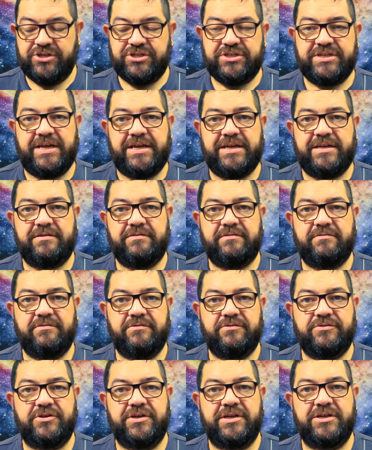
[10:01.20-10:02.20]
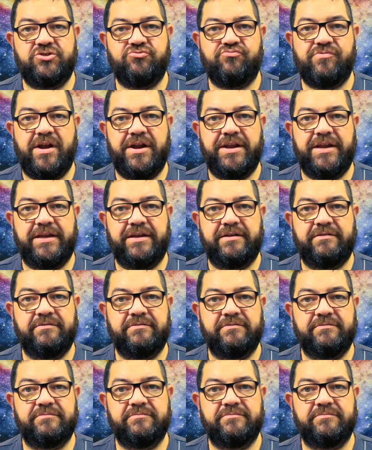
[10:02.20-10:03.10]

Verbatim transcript: a set that is running